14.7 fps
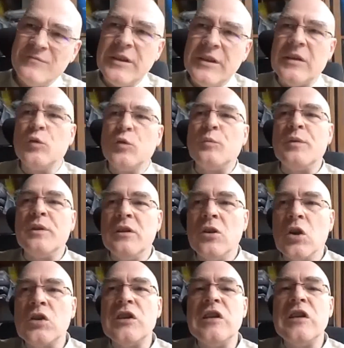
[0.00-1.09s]
it would be
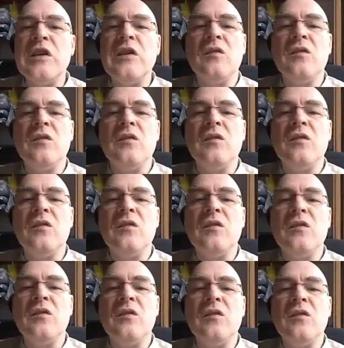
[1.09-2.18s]
not easy to
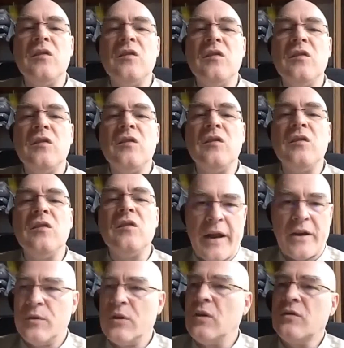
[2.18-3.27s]
really put in action,
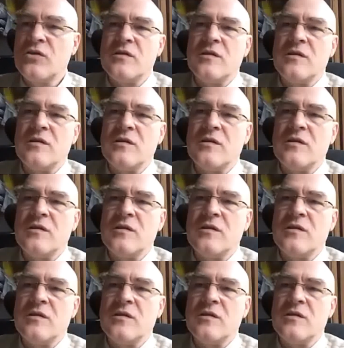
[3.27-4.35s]
because just imagine,
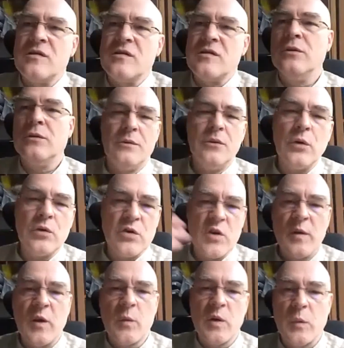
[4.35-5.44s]
you know Germany
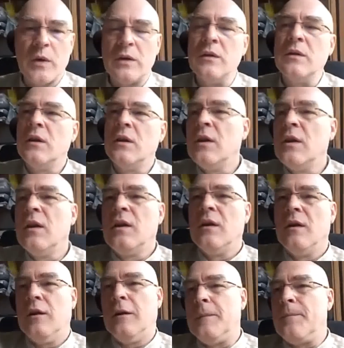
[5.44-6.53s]
quite well,
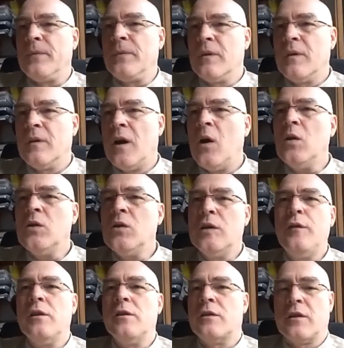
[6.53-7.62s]
how
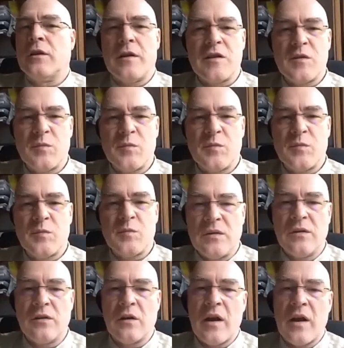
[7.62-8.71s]
difficult it has been
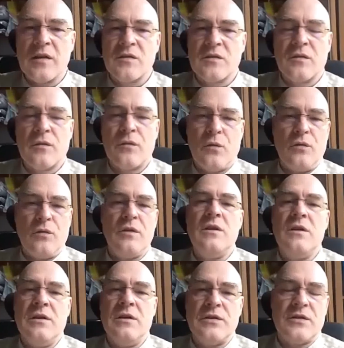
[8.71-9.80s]
in the last 30
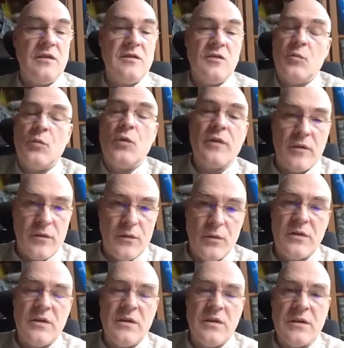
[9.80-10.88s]
years, and it's not more than
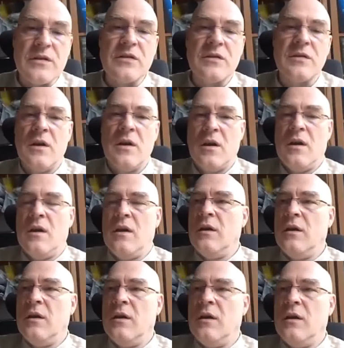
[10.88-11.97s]
30 years,
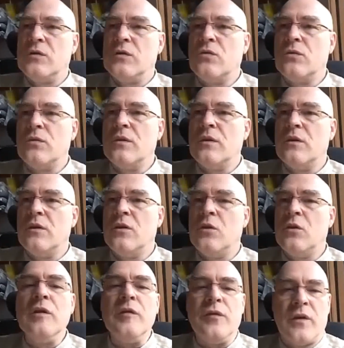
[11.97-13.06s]
to
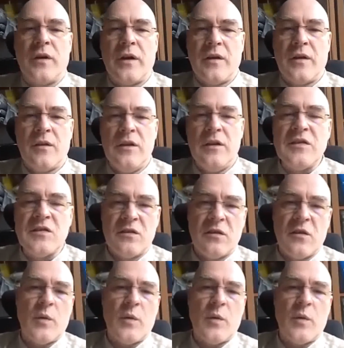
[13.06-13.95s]
unify the eastern and